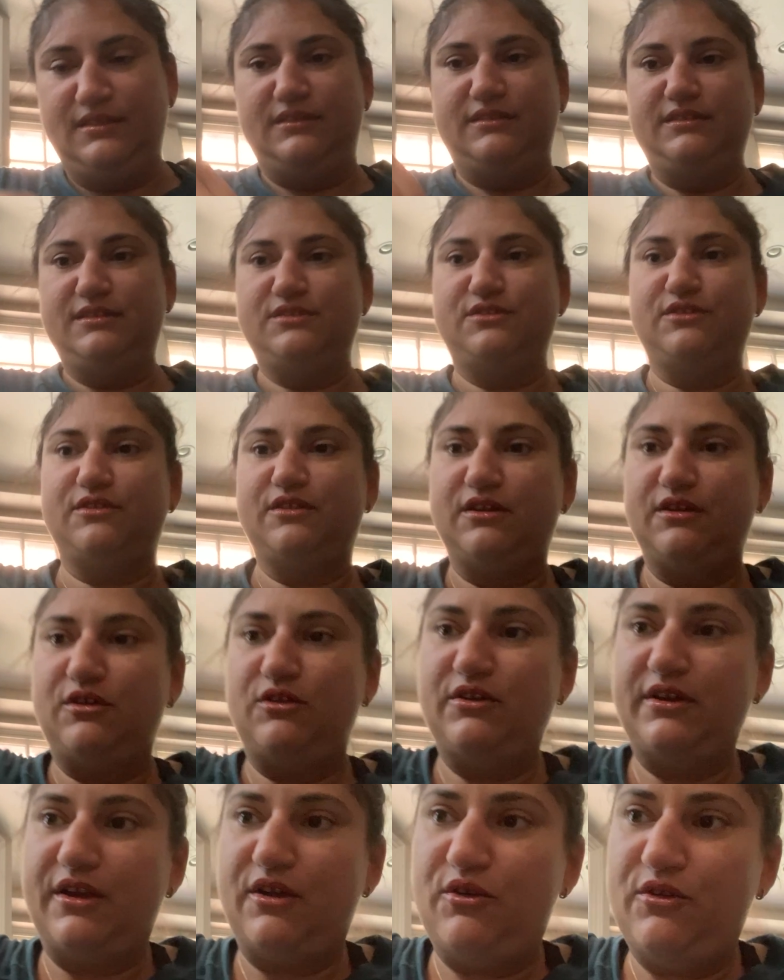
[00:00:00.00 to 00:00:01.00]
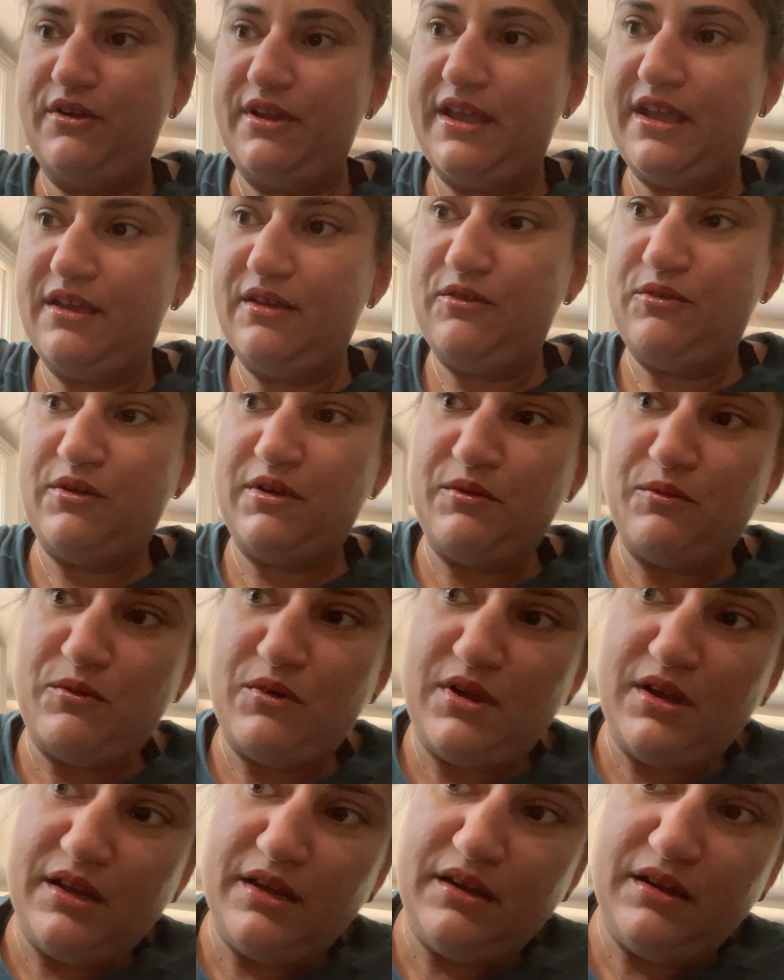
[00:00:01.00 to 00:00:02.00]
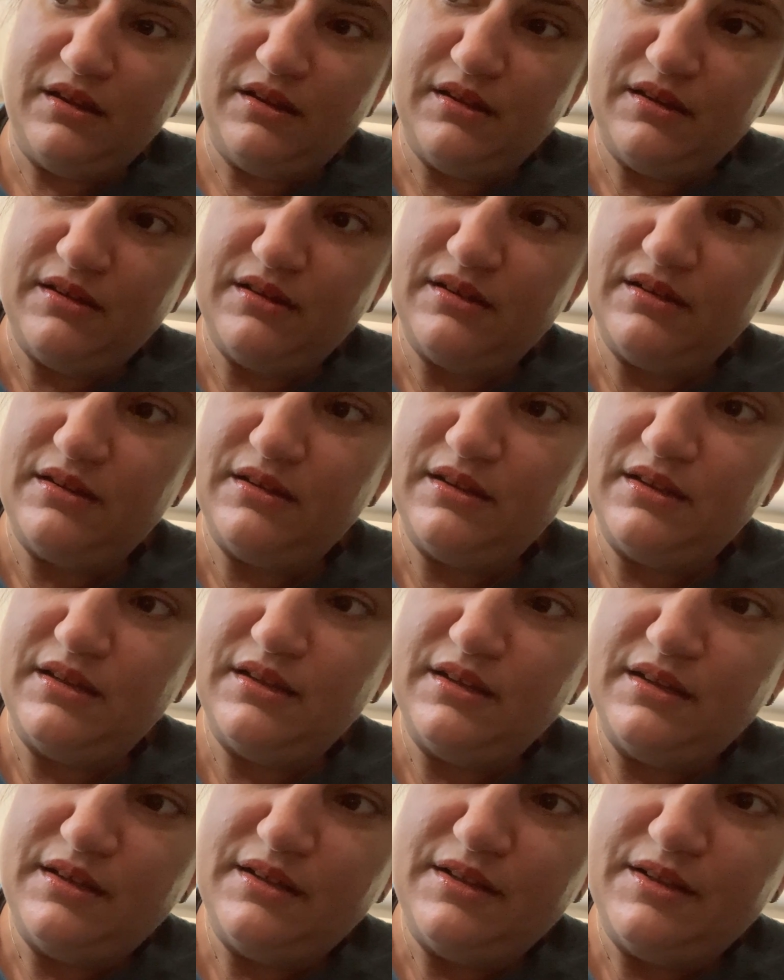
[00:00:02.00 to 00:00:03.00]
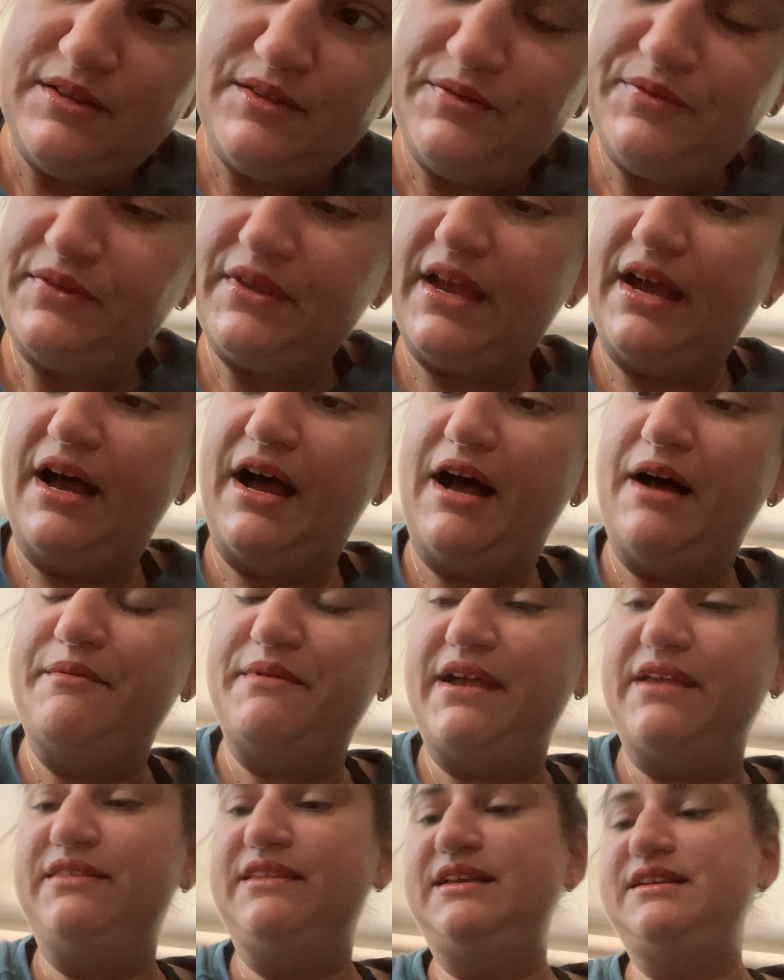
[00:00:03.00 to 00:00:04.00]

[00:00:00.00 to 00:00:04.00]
These are the one one one one, Um, and